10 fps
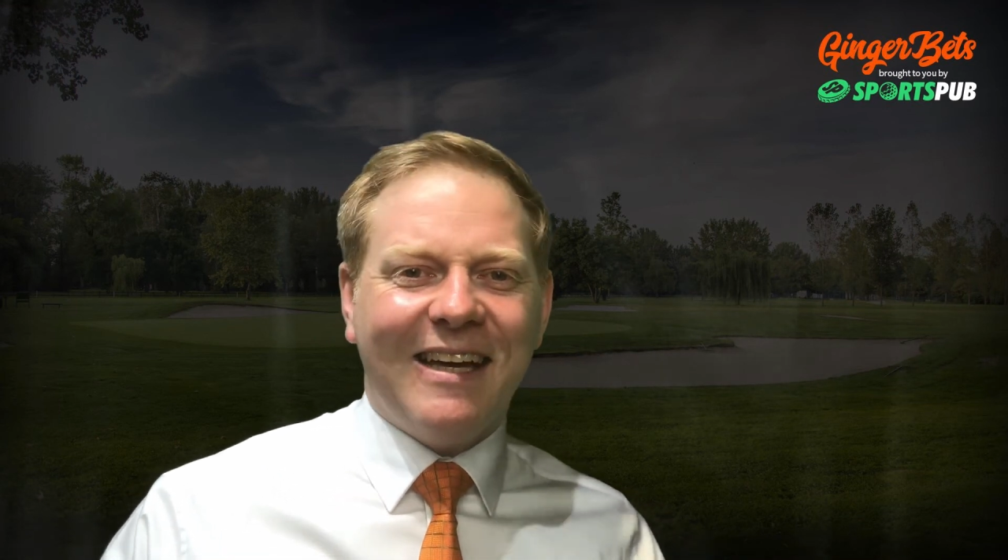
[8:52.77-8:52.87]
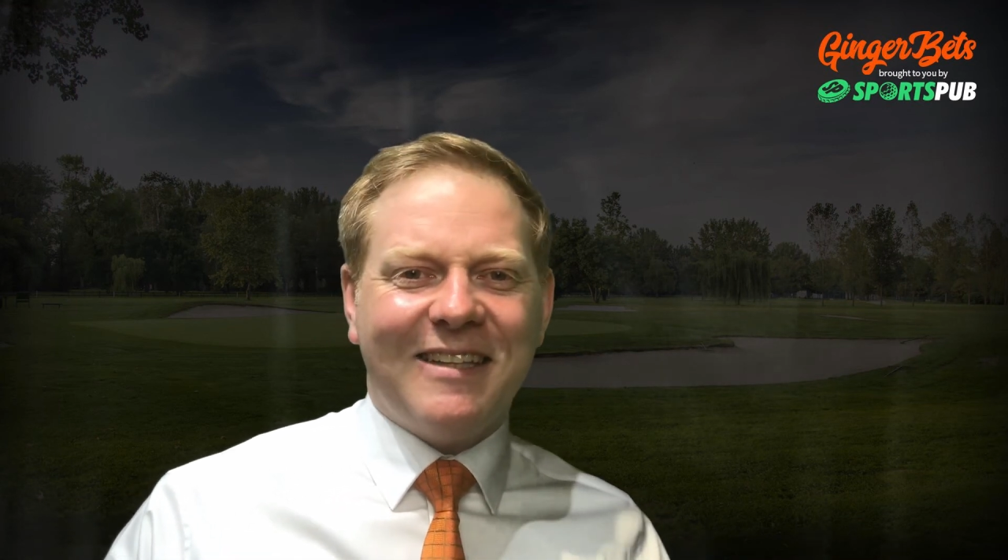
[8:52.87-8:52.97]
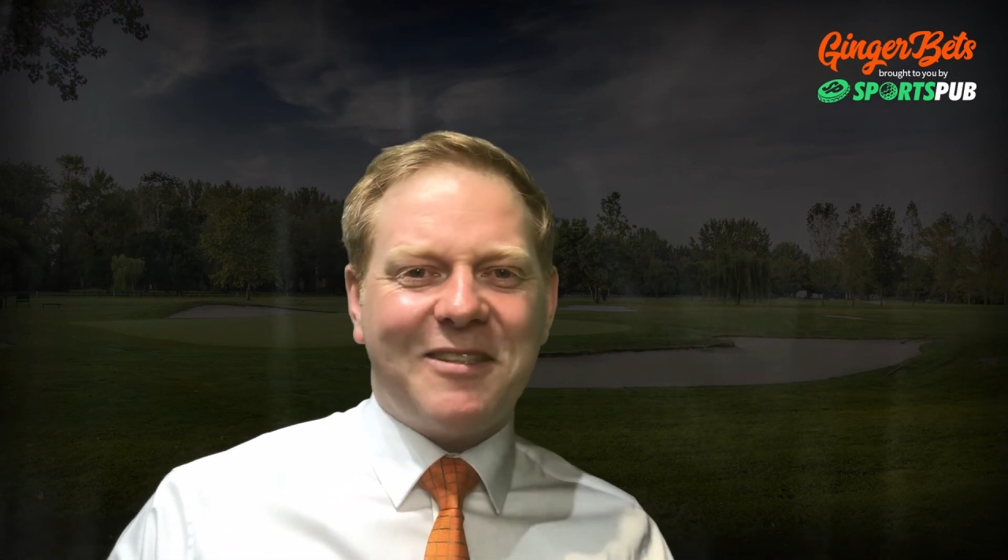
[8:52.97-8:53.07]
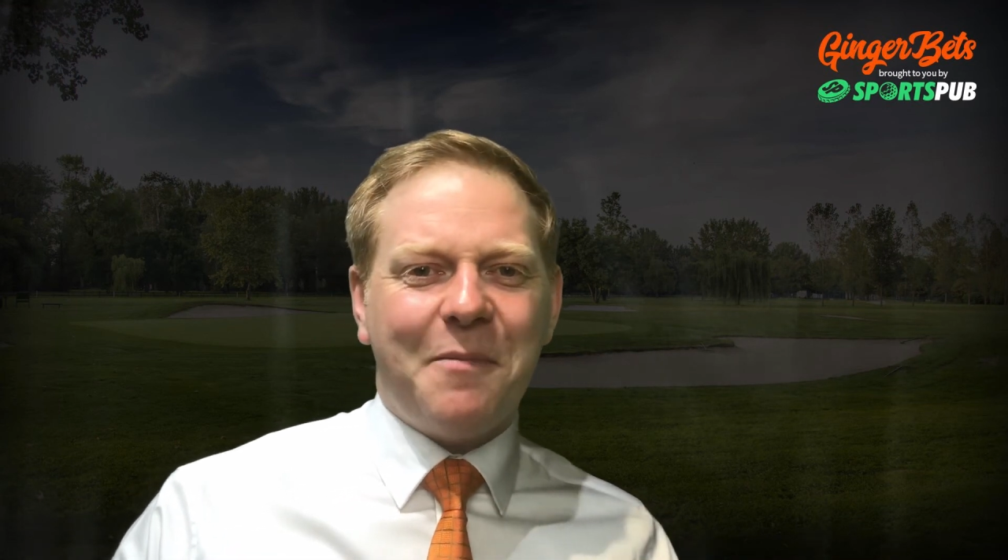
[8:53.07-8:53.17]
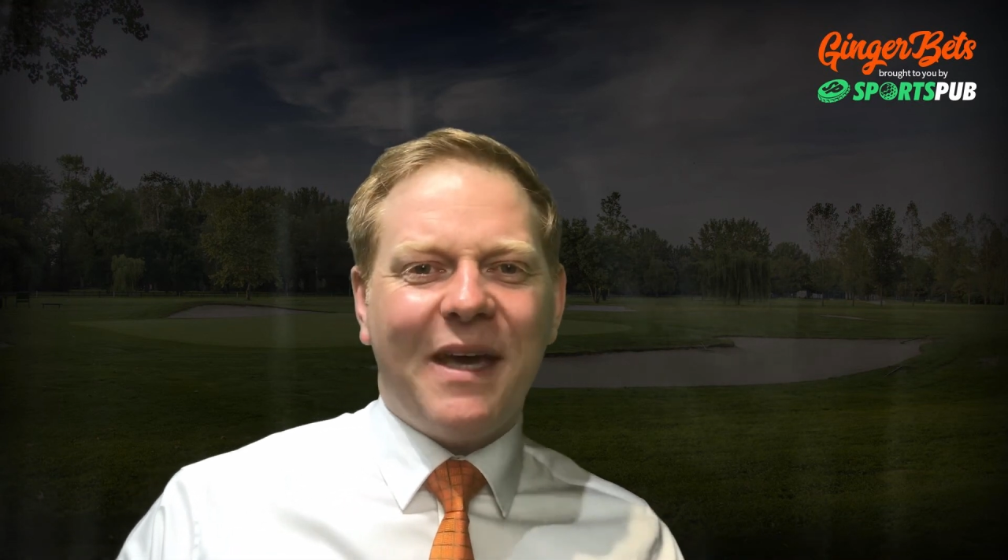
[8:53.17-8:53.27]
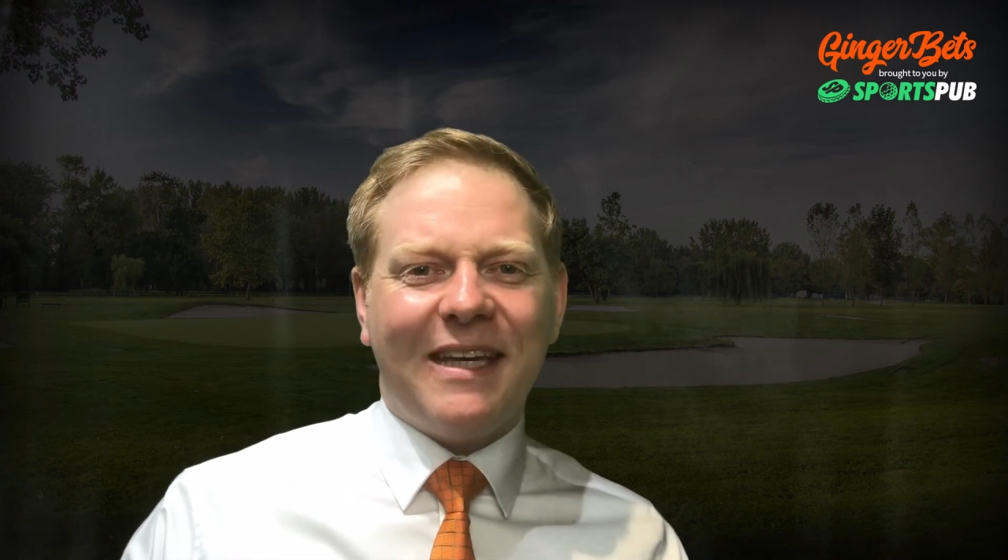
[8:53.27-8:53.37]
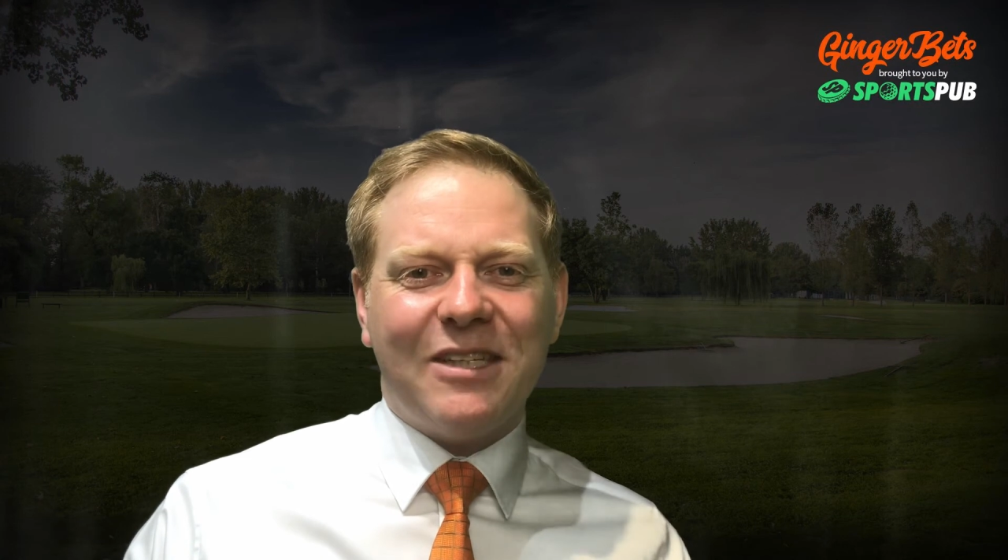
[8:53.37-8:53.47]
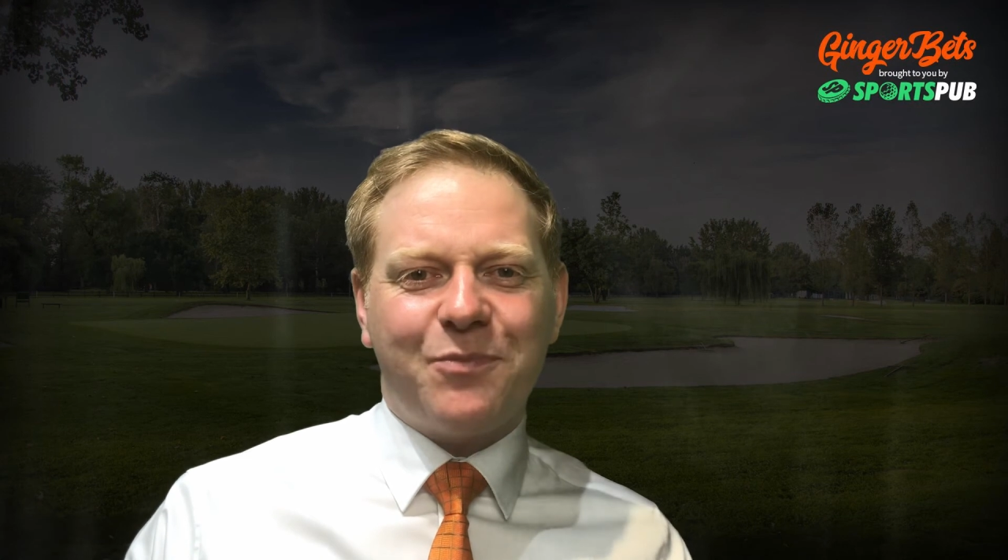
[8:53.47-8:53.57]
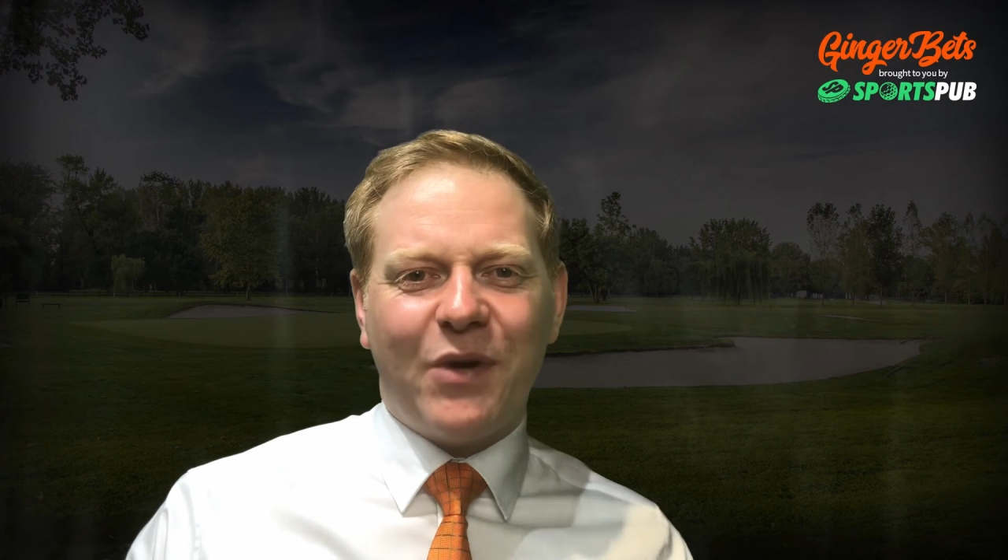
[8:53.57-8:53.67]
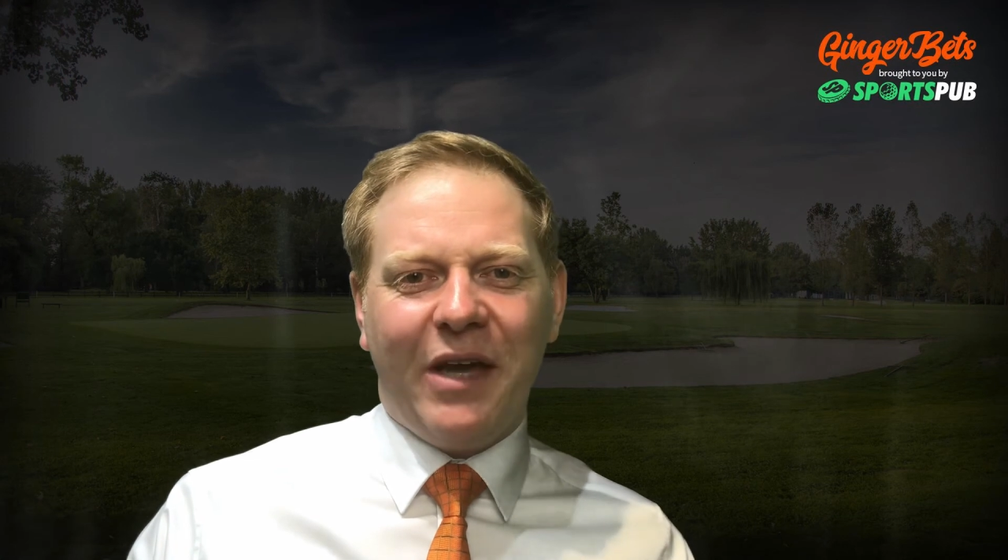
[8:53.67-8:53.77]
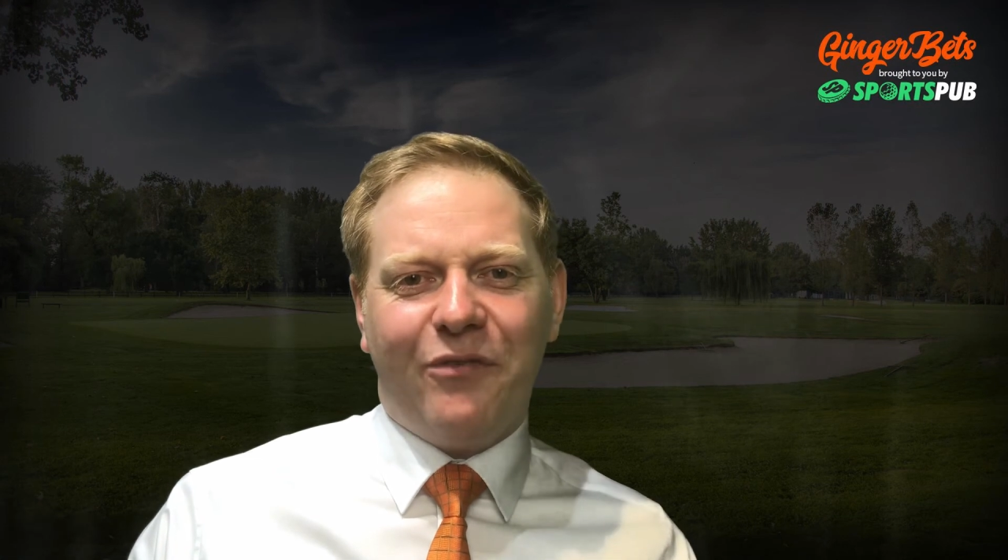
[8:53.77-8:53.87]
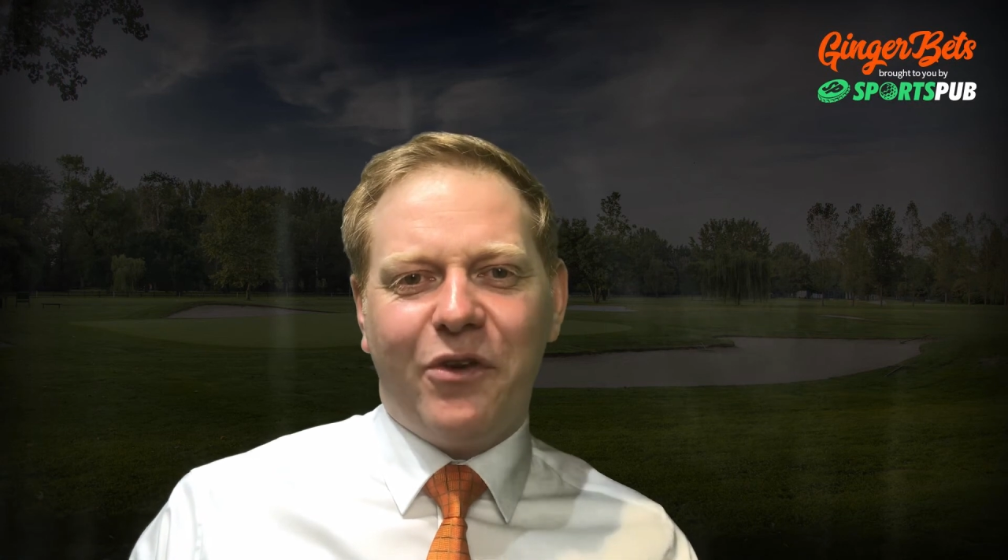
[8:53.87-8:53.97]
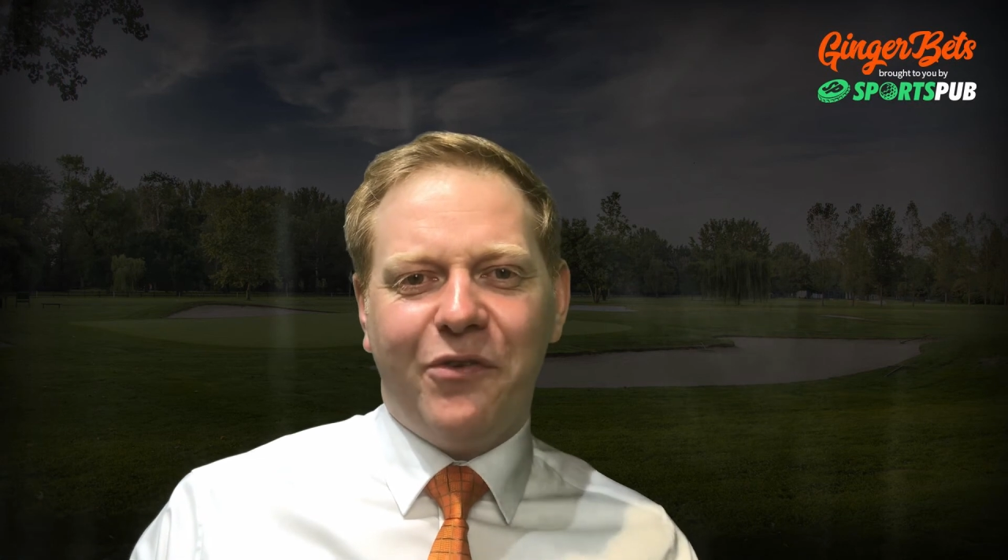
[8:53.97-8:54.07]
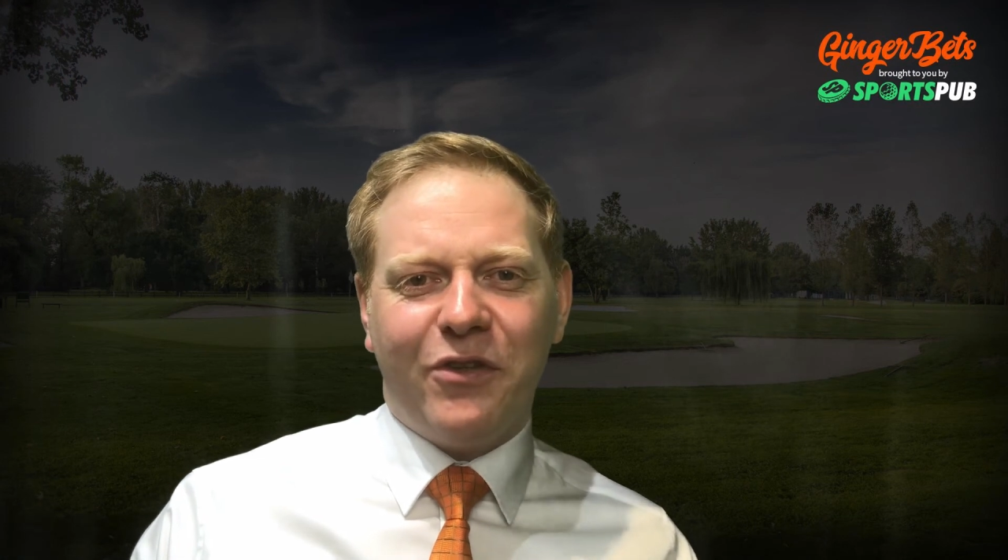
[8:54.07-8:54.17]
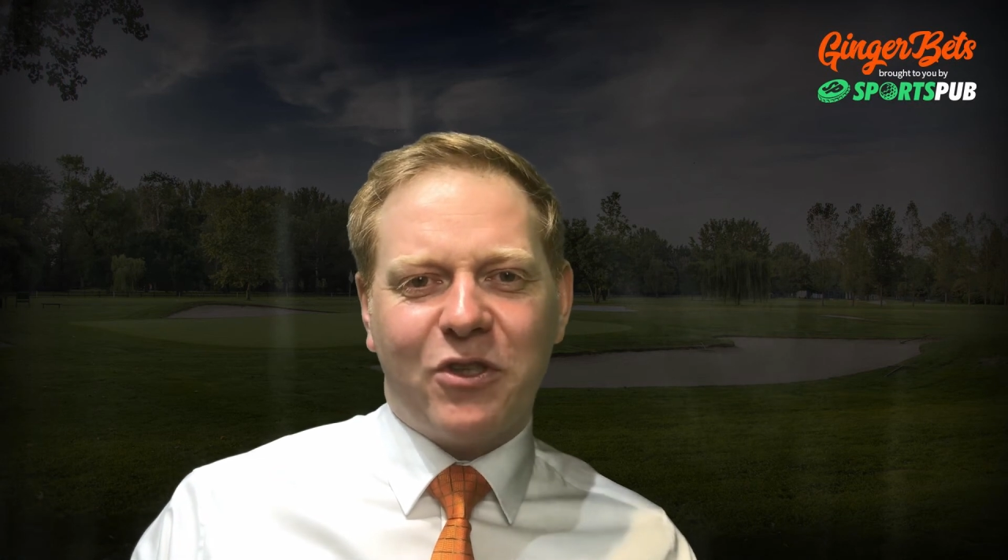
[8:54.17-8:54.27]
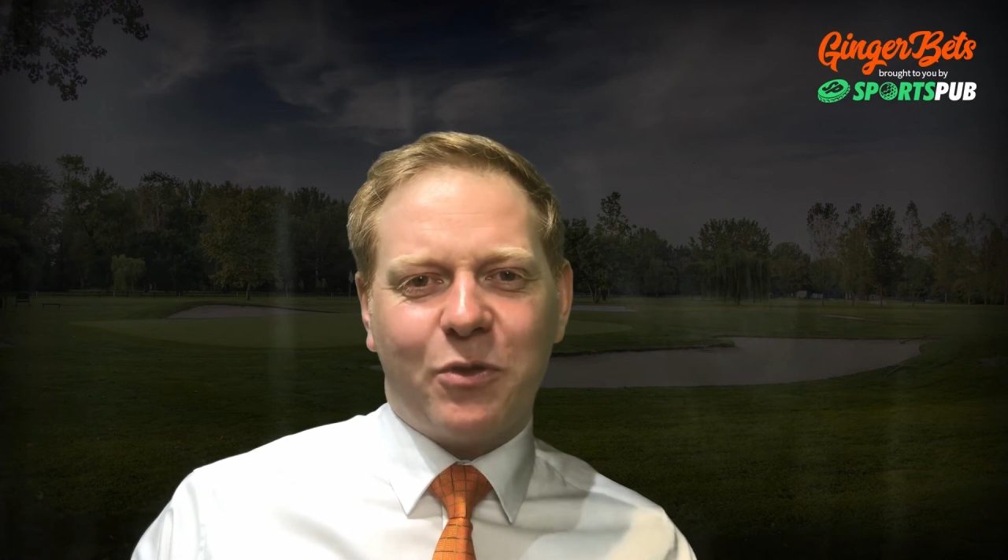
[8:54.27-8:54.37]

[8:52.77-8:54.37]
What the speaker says: to make his breakthrough for the